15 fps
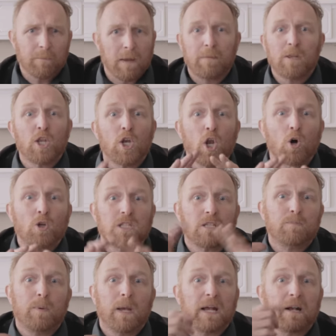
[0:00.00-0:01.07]
maybe the nose is
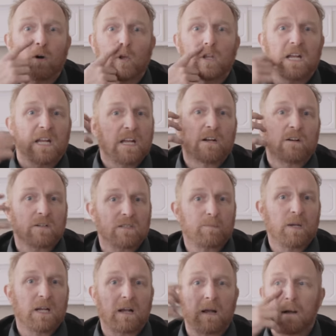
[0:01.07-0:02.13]
big or the ear is
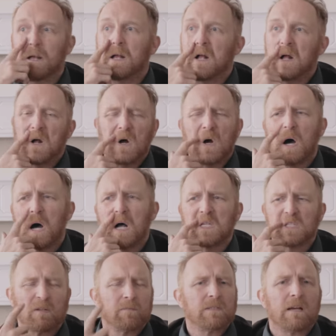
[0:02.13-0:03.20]
big.
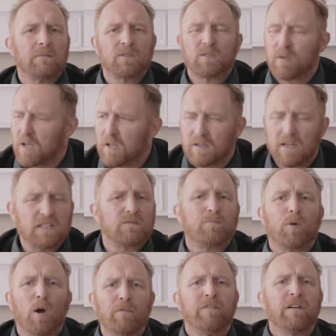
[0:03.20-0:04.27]
Sometimes that's
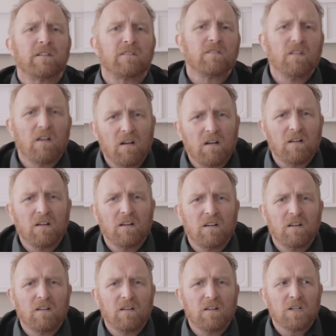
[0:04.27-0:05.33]
perfect,
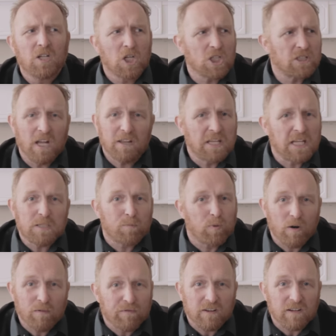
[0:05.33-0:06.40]
because nothing's
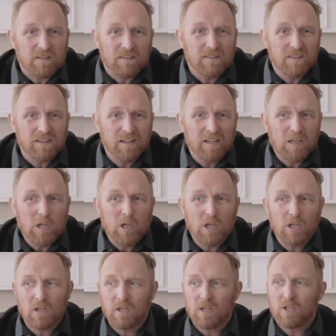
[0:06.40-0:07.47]
perfect.
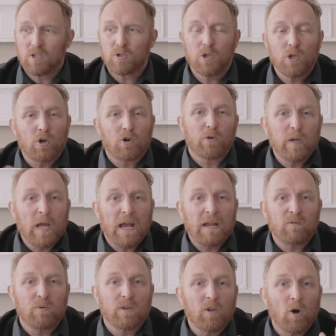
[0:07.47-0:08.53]
So you
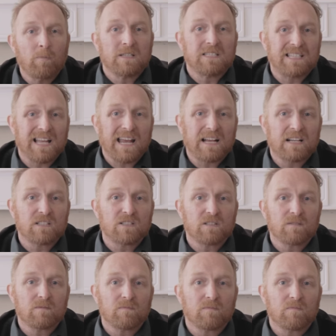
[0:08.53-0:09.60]
create with no
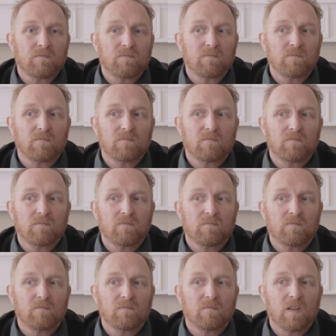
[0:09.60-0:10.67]
mistakes, and
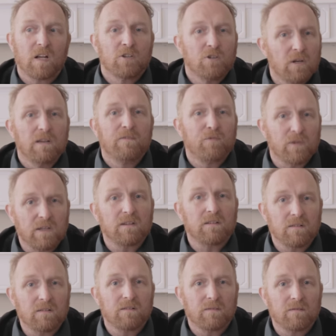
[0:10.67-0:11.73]
you live with it.